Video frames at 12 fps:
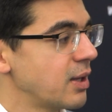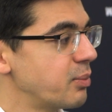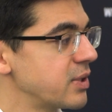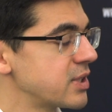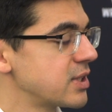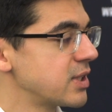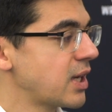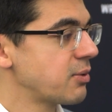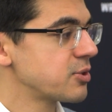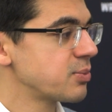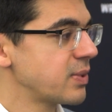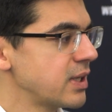But I
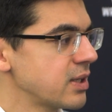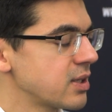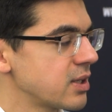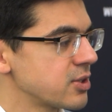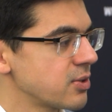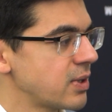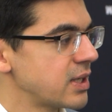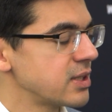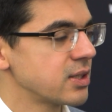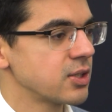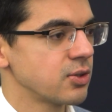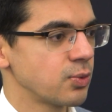wasn't playing, so I
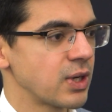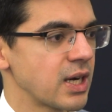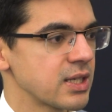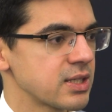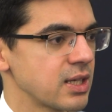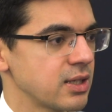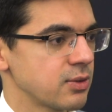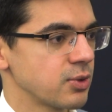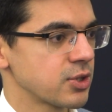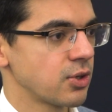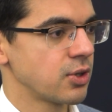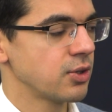didn't know where I stand,
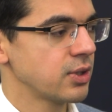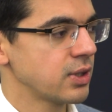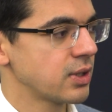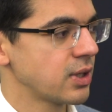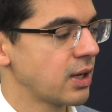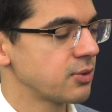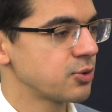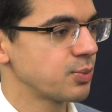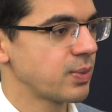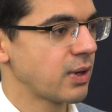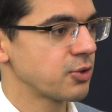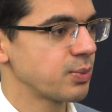what's going on, how
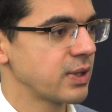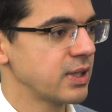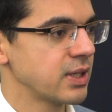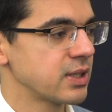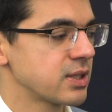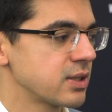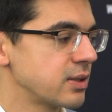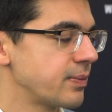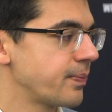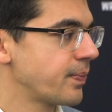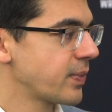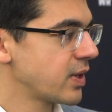to play,
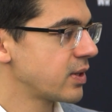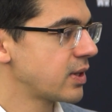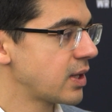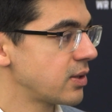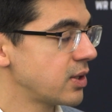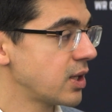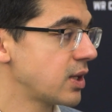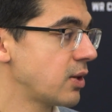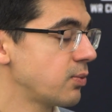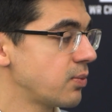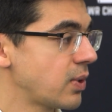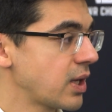and
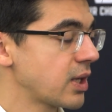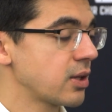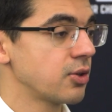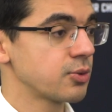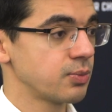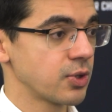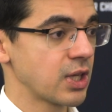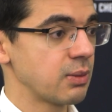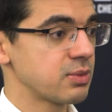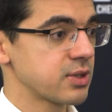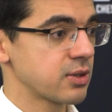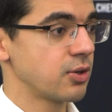now I got a lot more
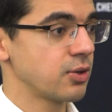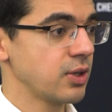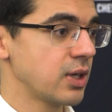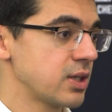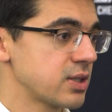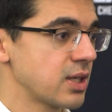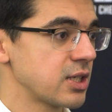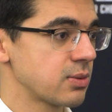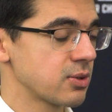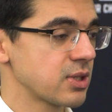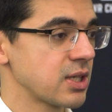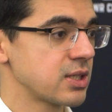games going, and it's nice
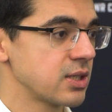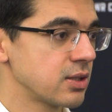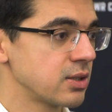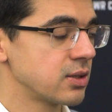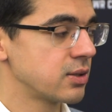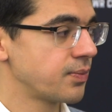because I see